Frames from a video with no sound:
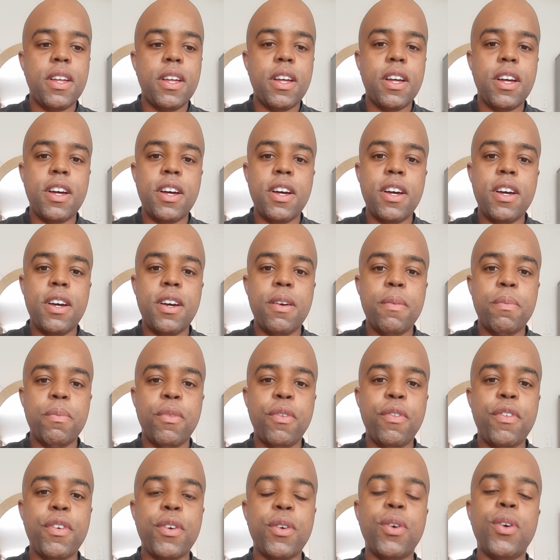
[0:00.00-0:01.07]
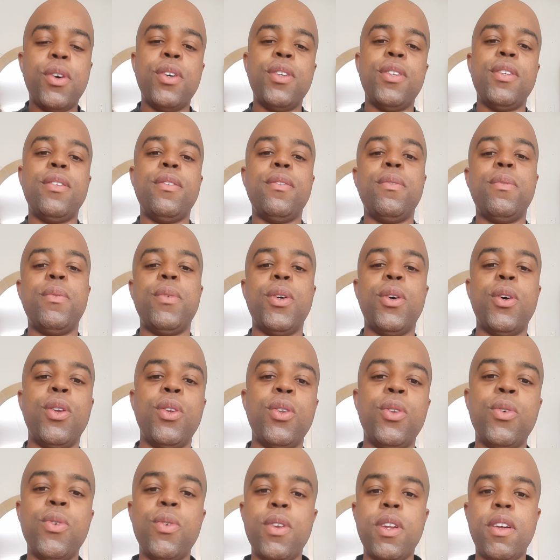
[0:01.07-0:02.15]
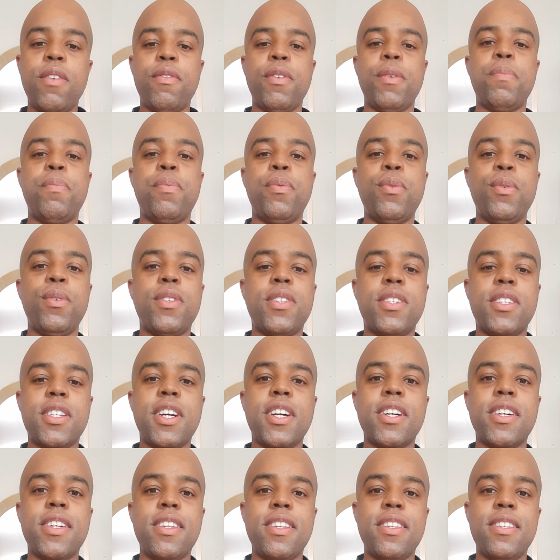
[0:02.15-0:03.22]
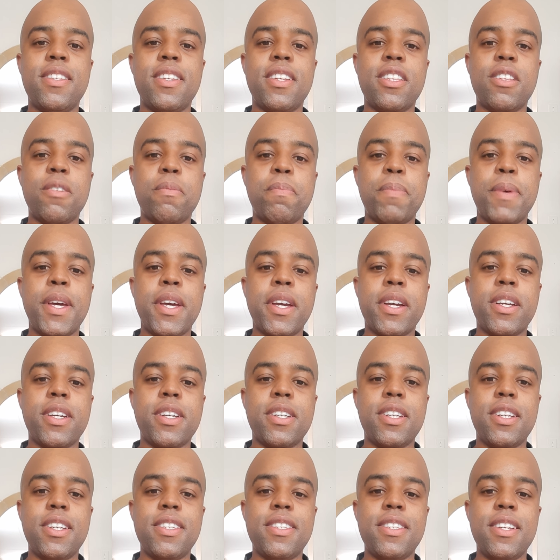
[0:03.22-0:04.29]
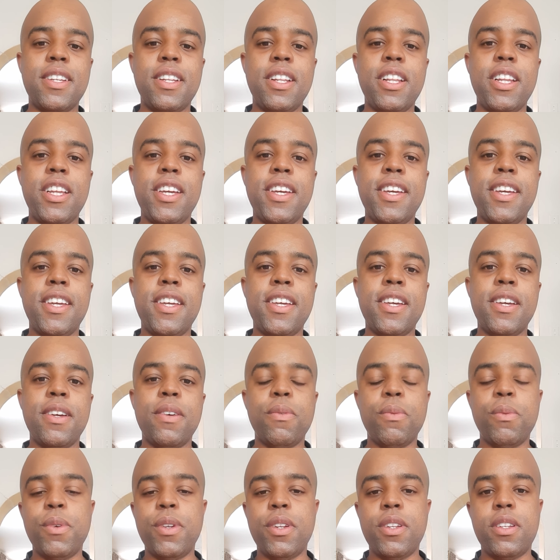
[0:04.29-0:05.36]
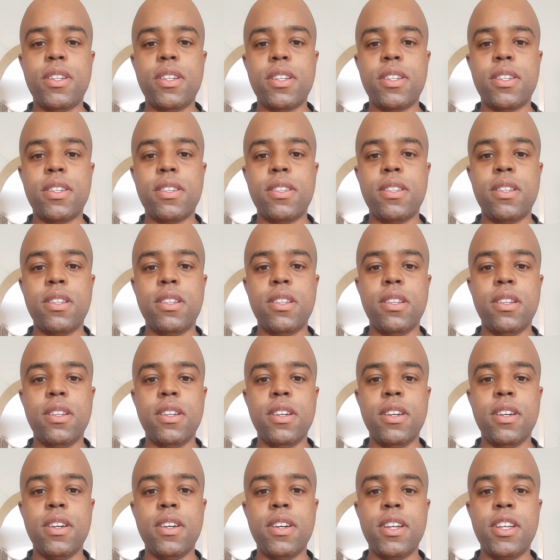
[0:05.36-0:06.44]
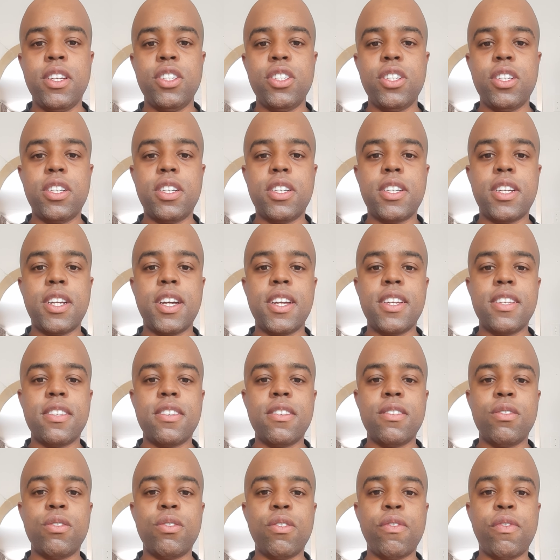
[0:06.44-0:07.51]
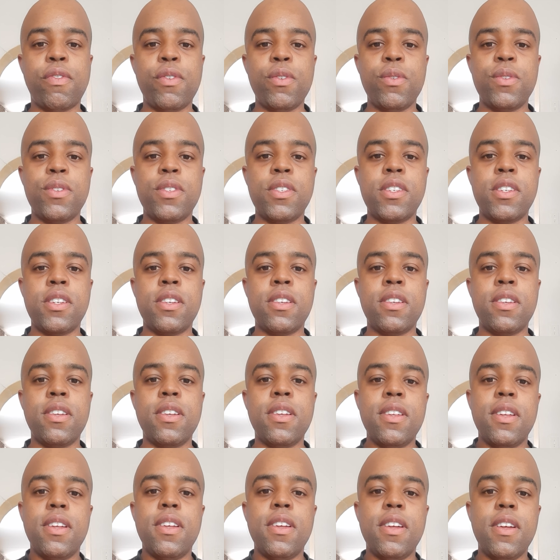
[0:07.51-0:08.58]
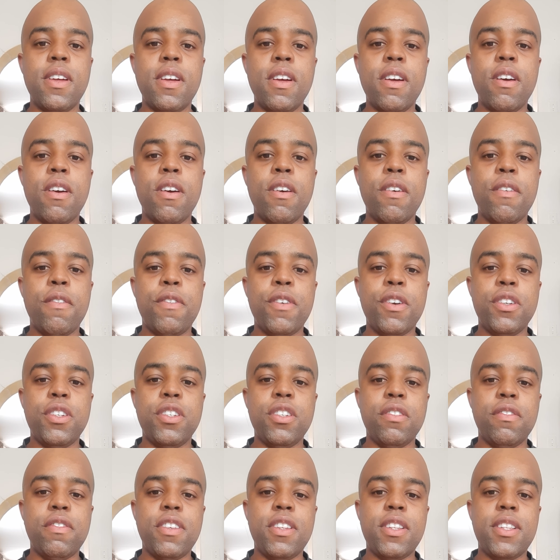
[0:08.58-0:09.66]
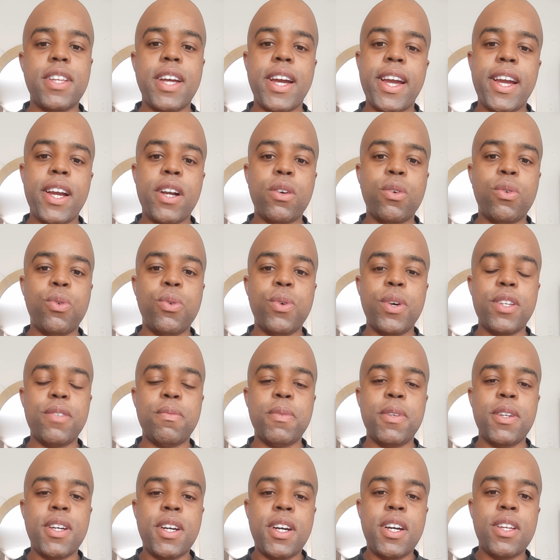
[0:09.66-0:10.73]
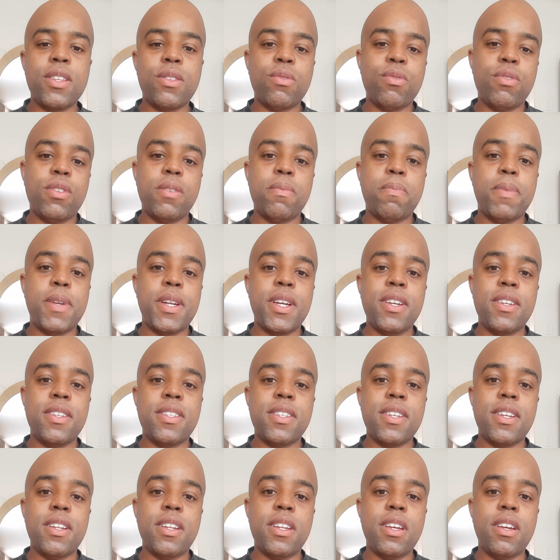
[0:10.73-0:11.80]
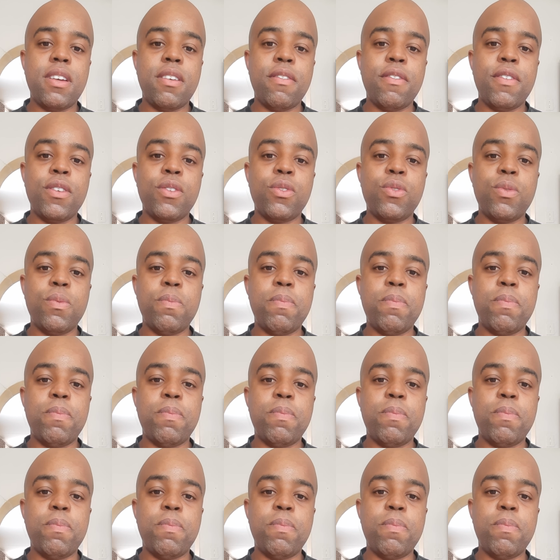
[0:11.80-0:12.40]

Uh, moving on, we all know Liverpool struggles at the back recently with the injury crisis of losing Virgil van Dijk, who has been hard to replace, and having to